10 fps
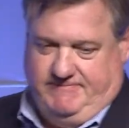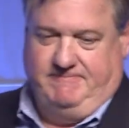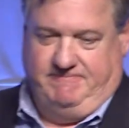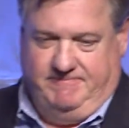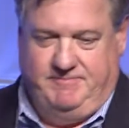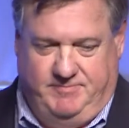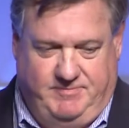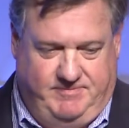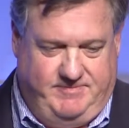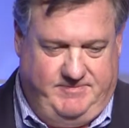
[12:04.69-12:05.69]
As you
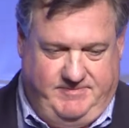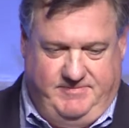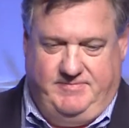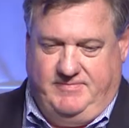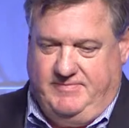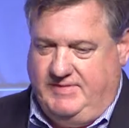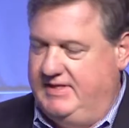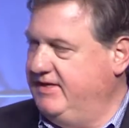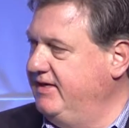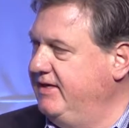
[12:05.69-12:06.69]
know, a number of people in the industry
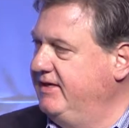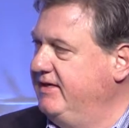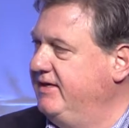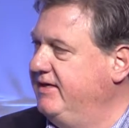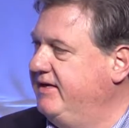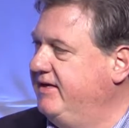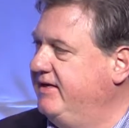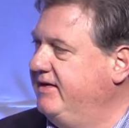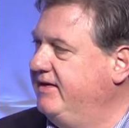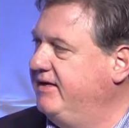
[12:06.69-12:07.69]
are thinking about
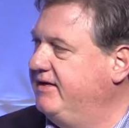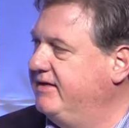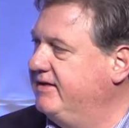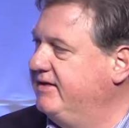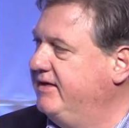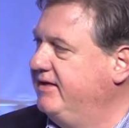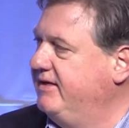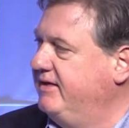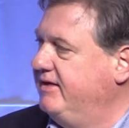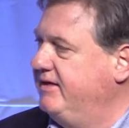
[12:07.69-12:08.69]
projects that
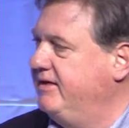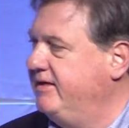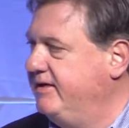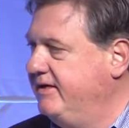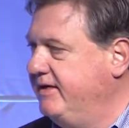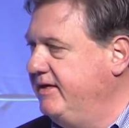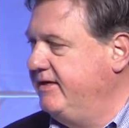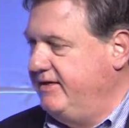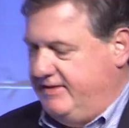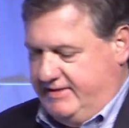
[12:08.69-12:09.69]
would somehow or another
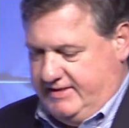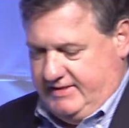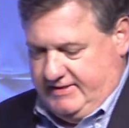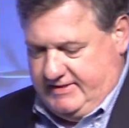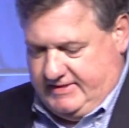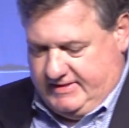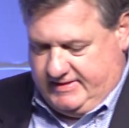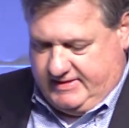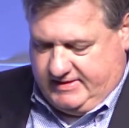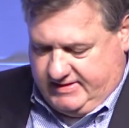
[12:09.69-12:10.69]
support
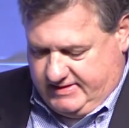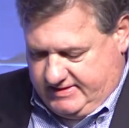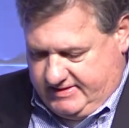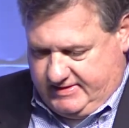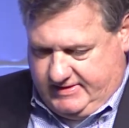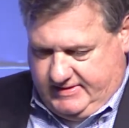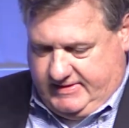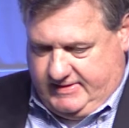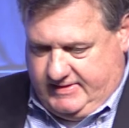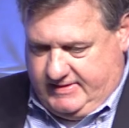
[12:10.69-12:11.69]
empirically
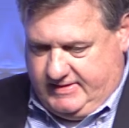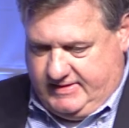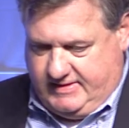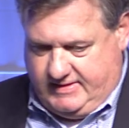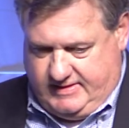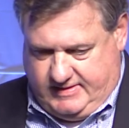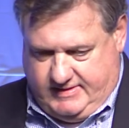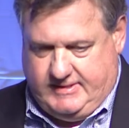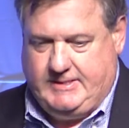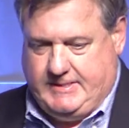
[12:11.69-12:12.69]
what that
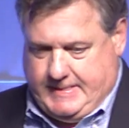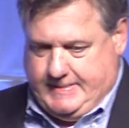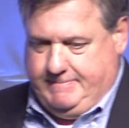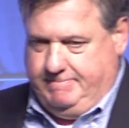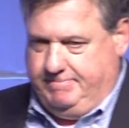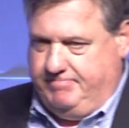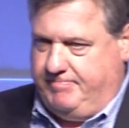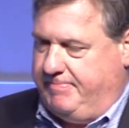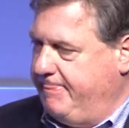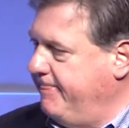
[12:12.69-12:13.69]
duration weighting is,
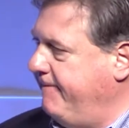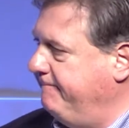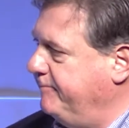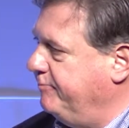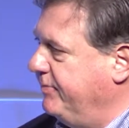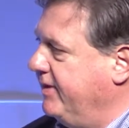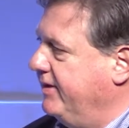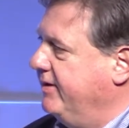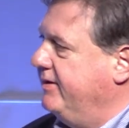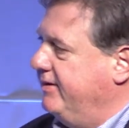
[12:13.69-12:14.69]
a linear line as
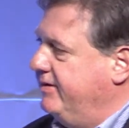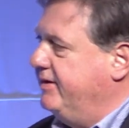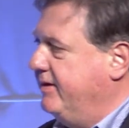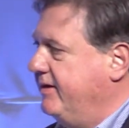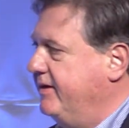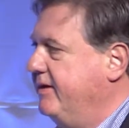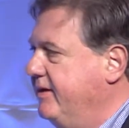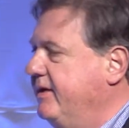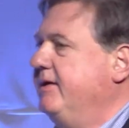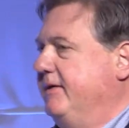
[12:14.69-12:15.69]
opposed to curves,
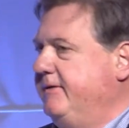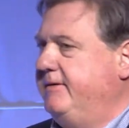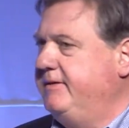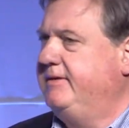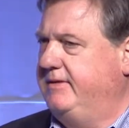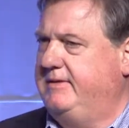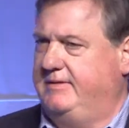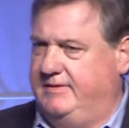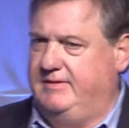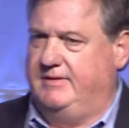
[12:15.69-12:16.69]
and looking for
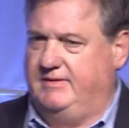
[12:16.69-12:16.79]
curves.